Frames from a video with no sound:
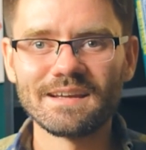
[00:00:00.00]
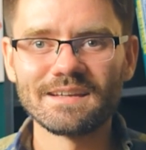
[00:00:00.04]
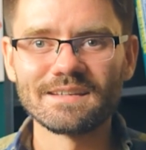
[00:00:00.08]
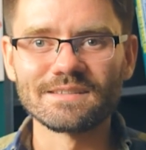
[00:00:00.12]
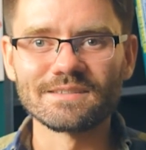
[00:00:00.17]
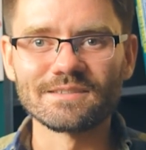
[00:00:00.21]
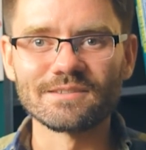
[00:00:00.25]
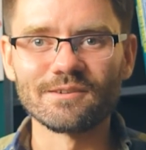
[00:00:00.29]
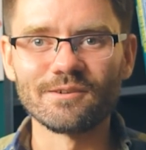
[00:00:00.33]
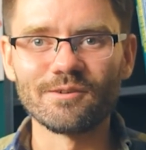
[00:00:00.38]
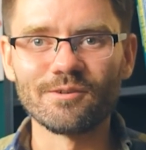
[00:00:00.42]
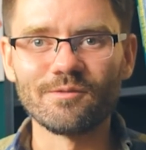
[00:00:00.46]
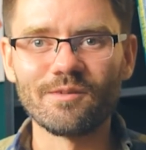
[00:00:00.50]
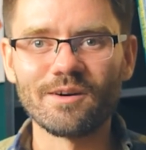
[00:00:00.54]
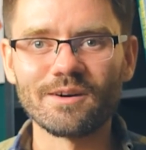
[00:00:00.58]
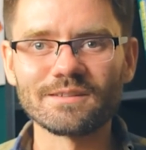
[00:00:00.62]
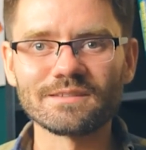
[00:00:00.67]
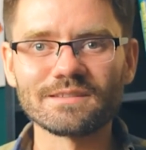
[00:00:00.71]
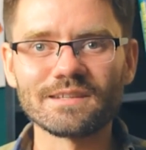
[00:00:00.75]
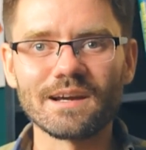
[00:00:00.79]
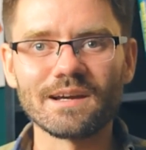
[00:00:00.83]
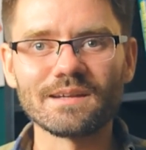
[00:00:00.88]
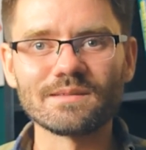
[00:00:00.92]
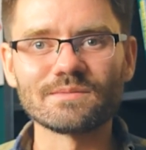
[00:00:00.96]
So a lot of
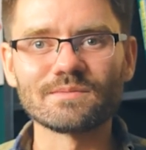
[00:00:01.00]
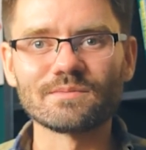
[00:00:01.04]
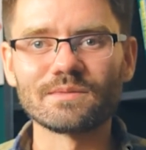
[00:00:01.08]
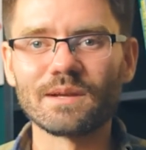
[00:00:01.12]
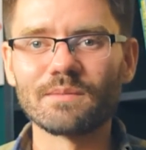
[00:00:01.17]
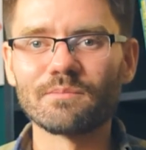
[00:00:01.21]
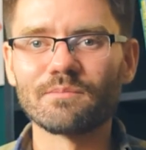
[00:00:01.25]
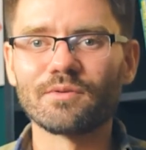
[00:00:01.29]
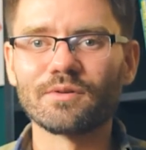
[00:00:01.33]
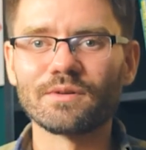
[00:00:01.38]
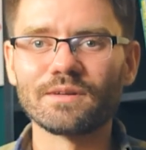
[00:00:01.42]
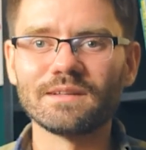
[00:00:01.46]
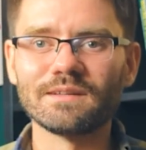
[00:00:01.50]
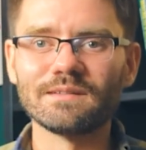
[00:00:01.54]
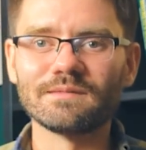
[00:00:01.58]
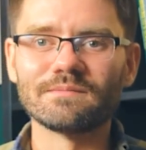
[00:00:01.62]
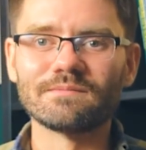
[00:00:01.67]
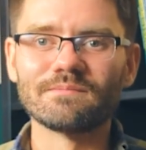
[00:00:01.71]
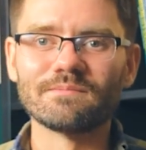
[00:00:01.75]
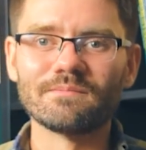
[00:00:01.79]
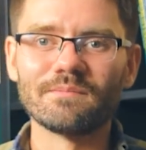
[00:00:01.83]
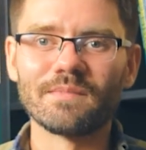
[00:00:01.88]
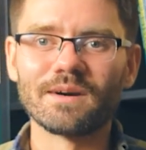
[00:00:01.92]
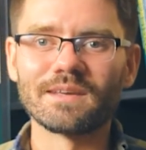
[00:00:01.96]
times when I'm
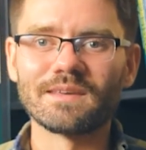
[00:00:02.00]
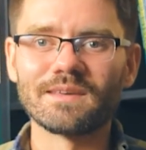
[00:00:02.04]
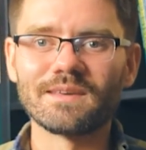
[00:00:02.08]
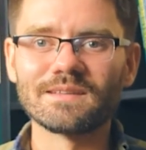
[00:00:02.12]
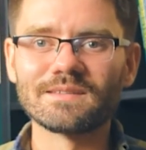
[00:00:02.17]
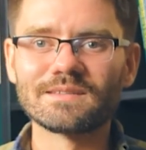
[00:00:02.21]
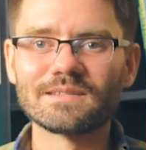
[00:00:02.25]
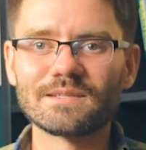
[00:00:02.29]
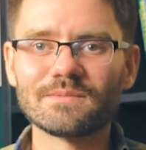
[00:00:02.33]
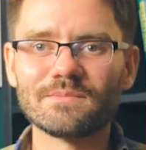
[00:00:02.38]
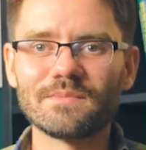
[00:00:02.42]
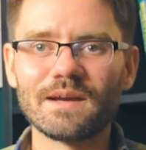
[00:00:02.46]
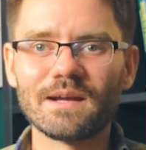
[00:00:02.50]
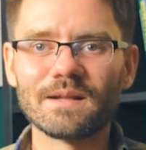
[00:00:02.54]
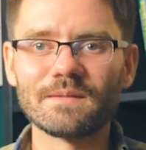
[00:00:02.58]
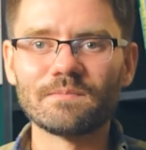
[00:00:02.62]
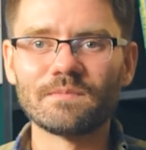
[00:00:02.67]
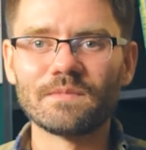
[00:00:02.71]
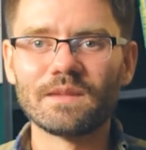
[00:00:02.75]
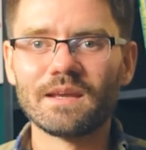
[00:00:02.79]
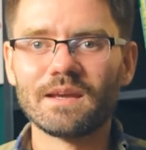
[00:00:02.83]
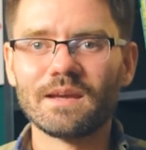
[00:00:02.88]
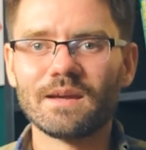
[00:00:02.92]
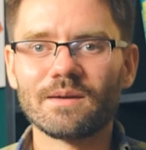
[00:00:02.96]
putting my kids to
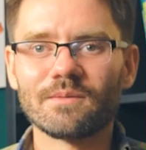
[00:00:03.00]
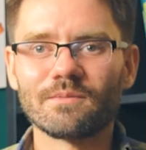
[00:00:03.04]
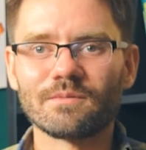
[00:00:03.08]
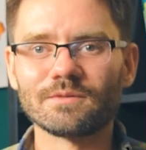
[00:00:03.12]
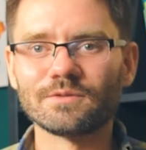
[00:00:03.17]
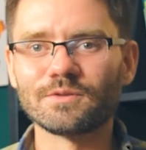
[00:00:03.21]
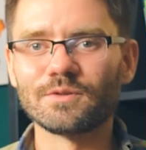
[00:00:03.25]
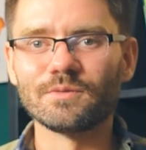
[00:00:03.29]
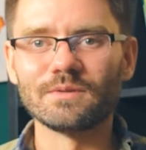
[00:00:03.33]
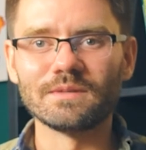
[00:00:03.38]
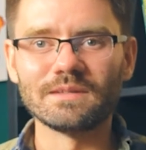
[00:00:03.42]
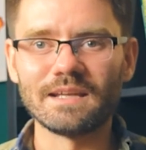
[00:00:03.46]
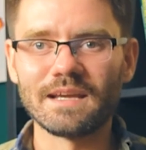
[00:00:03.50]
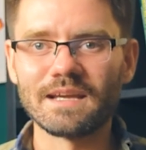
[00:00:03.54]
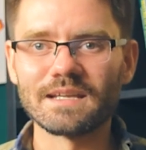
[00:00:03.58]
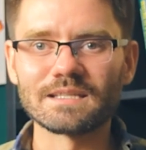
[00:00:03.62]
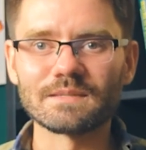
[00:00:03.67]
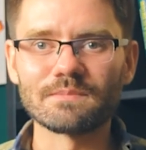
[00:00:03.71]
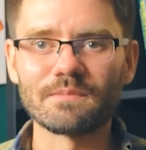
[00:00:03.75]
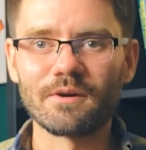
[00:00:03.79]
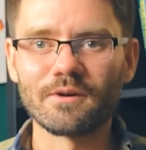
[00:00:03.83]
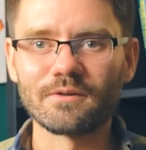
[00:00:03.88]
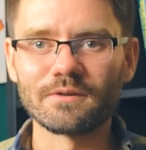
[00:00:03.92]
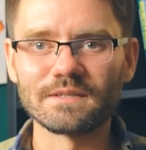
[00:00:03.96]
bed, we're doing
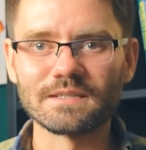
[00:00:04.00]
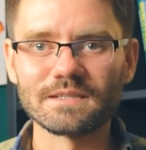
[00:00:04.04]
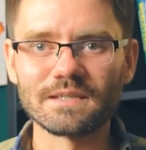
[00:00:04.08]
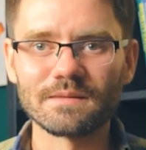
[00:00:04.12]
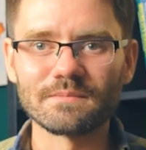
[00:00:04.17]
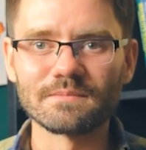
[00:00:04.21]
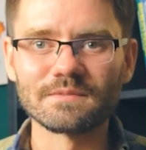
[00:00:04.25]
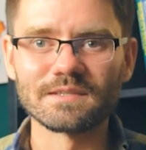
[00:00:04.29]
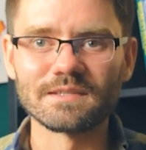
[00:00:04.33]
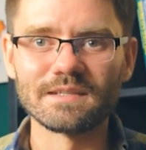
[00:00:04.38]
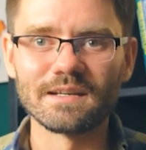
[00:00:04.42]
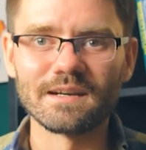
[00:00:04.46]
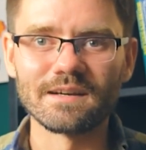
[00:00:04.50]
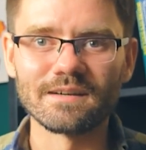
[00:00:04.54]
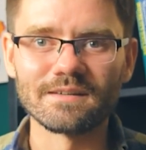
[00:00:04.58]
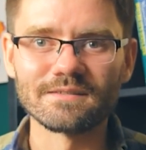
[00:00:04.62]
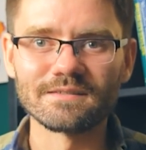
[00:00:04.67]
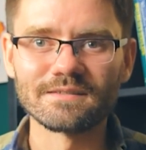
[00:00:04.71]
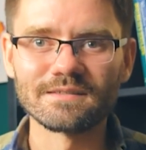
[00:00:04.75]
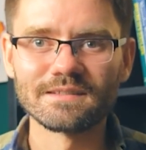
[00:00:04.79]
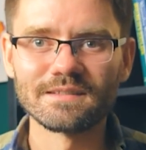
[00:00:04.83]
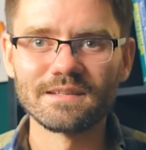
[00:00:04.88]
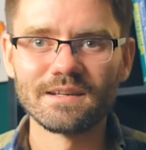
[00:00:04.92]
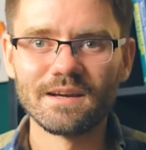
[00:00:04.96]
dance parties
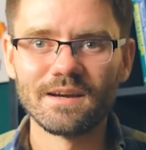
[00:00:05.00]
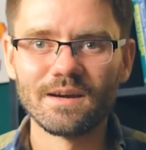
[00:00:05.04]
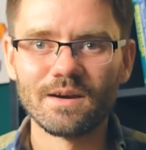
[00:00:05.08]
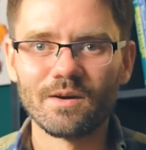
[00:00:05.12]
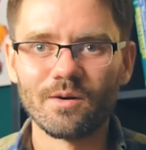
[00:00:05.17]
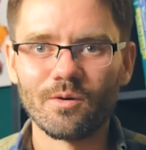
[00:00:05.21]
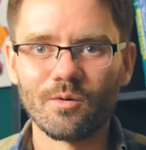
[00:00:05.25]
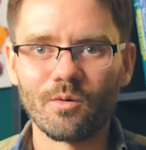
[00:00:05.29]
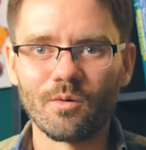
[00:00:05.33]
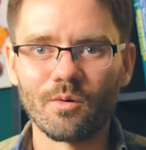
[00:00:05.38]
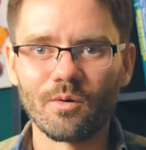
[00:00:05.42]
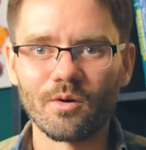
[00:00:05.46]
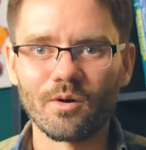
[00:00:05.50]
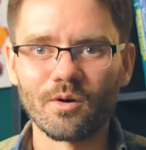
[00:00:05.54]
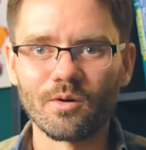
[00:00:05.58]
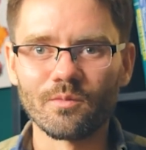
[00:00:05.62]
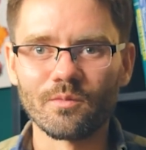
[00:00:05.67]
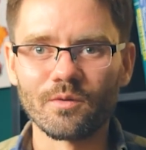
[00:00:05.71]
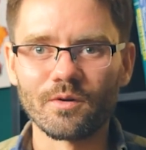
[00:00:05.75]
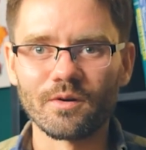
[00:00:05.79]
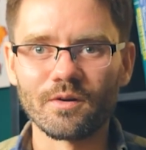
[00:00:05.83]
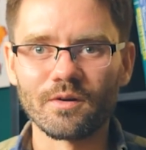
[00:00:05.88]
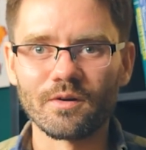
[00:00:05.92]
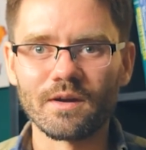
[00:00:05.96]
upstairs, or
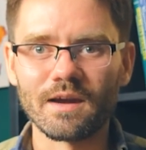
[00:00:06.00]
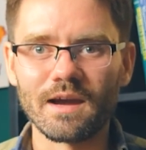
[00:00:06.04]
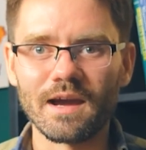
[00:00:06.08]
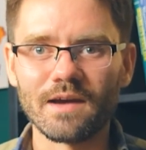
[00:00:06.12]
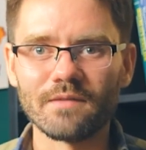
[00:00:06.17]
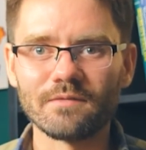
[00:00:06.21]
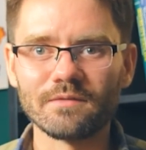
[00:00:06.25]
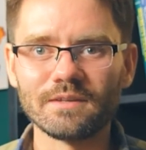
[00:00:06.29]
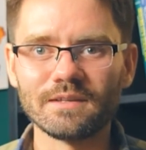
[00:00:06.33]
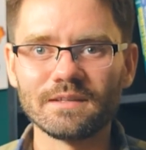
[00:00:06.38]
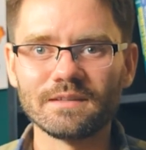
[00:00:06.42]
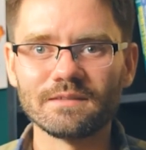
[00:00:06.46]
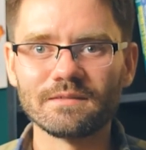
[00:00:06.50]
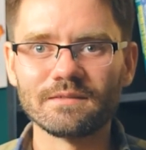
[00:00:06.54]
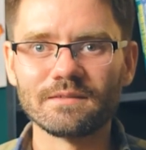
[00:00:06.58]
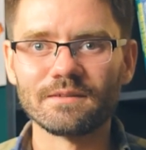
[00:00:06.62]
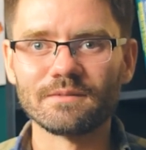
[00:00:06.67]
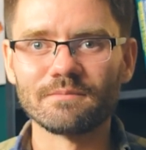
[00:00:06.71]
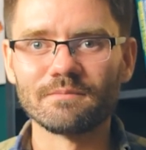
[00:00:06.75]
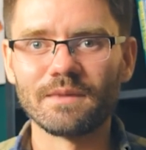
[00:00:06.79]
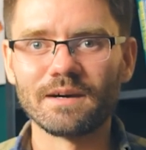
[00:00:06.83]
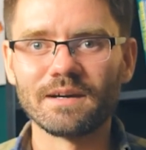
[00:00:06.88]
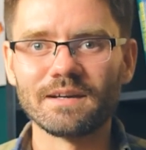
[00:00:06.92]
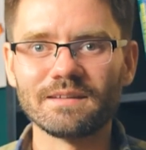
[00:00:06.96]
we're having,
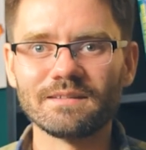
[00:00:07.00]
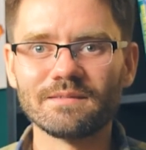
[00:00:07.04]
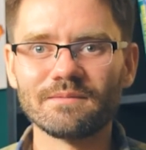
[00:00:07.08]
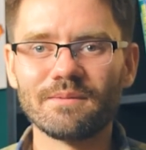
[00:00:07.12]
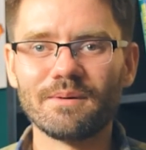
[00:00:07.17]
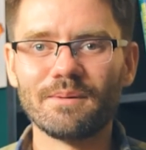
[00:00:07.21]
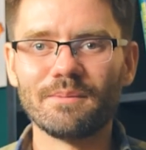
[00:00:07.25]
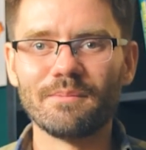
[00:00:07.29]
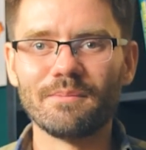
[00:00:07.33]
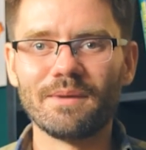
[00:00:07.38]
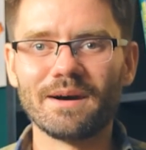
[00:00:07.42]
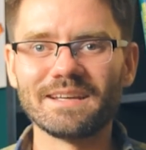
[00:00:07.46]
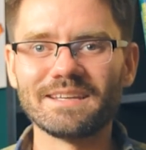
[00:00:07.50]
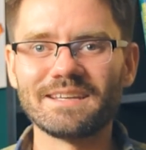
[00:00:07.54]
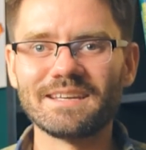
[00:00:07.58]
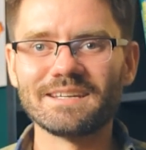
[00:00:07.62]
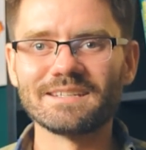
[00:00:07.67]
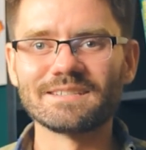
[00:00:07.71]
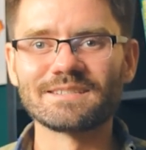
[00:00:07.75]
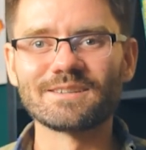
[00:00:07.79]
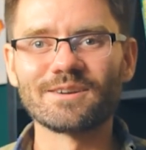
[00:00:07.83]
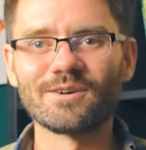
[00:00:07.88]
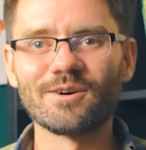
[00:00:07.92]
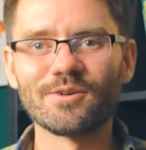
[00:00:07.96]
my
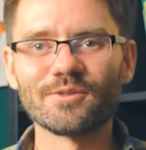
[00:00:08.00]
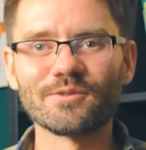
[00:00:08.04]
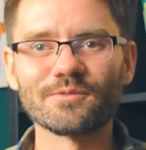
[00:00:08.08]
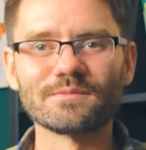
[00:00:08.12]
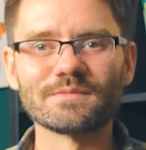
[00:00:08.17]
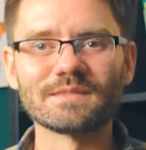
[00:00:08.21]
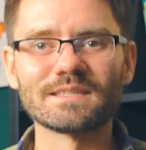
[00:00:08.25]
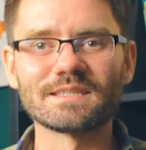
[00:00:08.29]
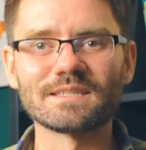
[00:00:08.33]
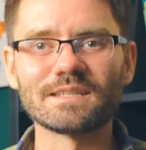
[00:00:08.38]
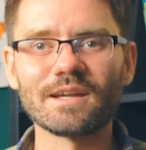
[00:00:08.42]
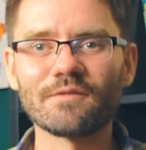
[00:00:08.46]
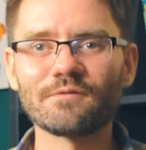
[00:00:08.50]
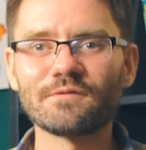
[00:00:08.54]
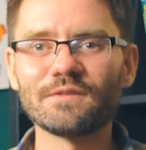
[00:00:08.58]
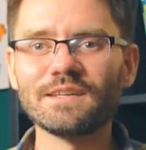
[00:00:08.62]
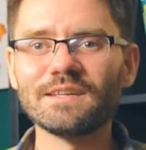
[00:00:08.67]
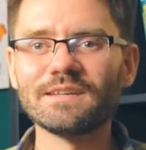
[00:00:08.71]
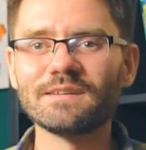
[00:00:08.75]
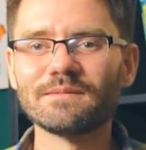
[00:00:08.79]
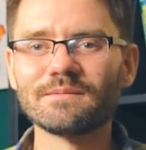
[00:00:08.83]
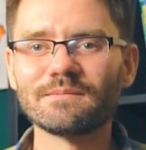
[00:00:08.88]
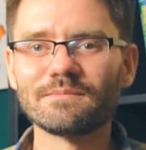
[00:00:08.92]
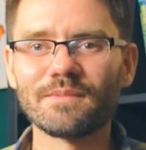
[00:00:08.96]
kids call them
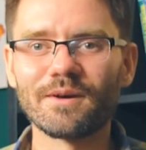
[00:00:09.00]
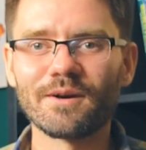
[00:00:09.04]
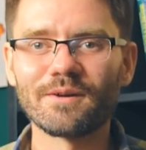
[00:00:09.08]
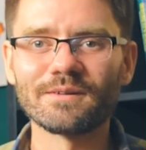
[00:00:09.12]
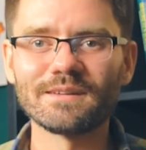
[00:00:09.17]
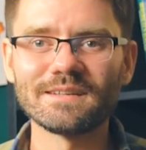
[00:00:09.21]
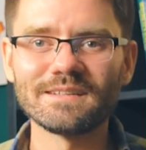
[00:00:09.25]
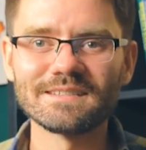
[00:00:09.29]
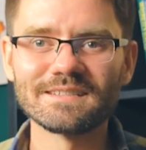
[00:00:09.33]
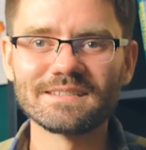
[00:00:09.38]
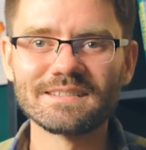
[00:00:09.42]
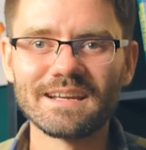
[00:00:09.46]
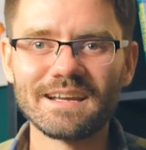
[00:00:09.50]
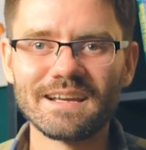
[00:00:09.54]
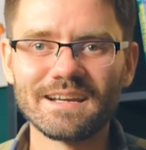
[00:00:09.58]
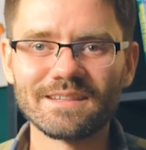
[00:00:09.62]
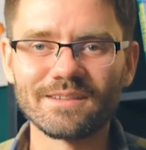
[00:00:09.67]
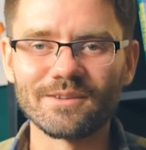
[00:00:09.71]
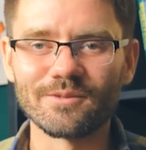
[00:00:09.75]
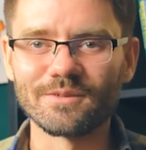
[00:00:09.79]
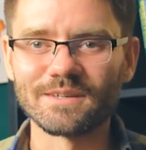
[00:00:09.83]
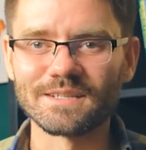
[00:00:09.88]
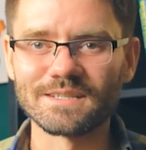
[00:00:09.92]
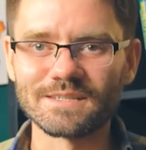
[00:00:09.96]
stuffy parties.
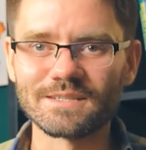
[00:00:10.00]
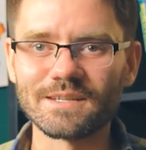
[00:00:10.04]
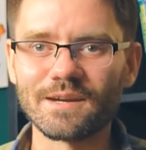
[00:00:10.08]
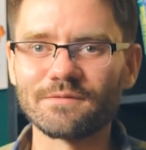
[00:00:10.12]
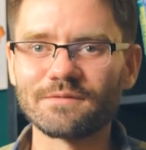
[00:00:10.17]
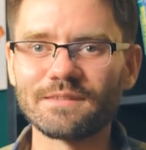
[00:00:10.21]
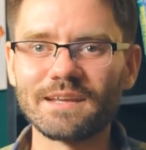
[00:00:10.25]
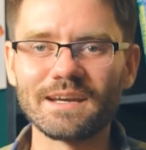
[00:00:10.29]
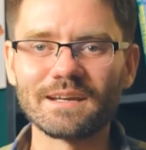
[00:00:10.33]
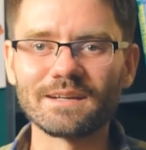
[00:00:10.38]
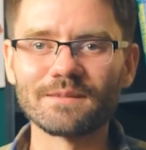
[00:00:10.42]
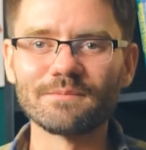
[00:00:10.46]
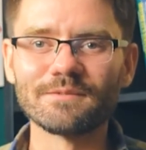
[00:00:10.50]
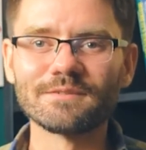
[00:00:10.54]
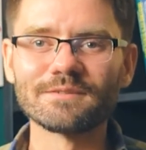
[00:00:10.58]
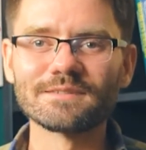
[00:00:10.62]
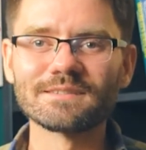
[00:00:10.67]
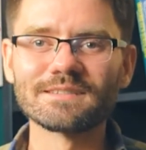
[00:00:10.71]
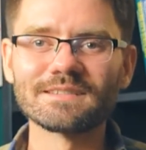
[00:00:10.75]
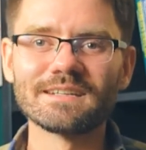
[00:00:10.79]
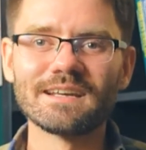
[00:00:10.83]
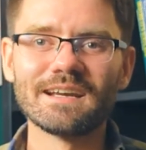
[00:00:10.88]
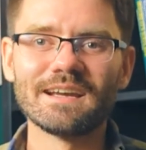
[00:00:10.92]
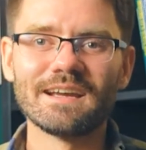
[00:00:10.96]
They're like stuffed
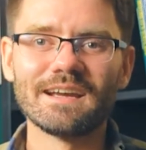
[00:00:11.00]
animals.